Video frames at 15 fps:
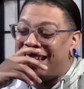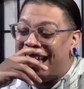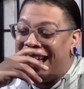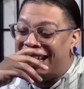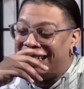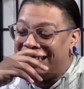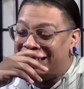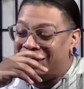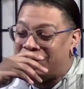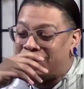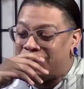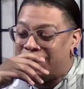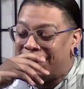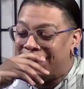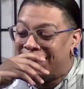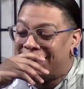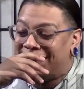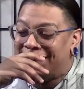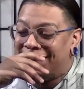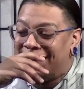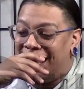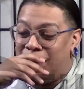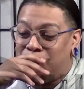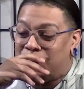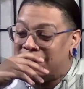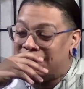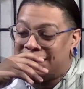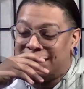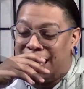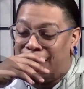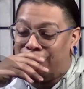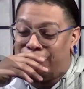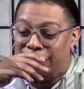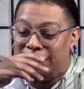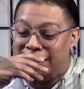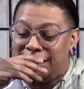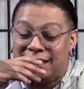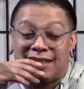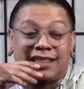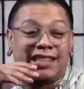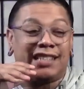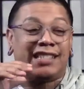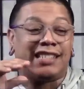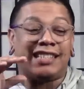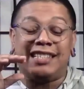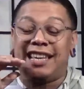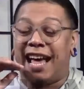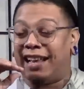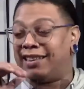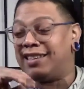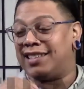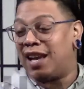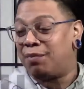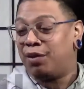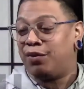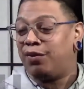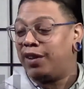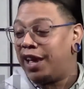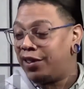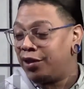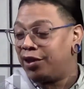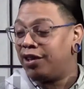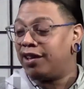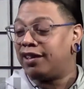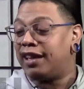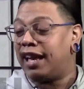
not into it. I'm just not feeling this. This is not the type of leather look